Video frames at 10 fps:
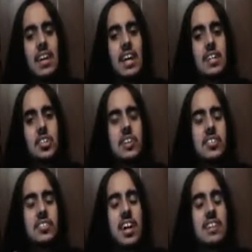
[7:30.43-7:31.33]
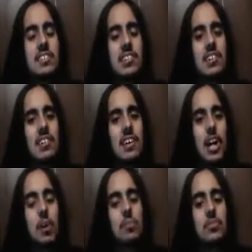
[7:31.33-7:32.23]
And Josh decided to
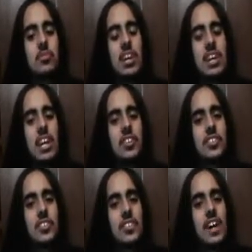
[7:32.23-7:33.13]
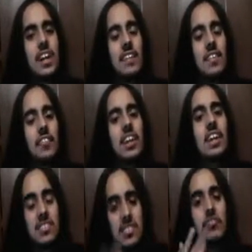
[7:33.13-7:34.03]
help Drake out to sign him a
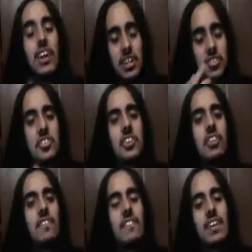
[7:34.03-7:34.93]
record deal.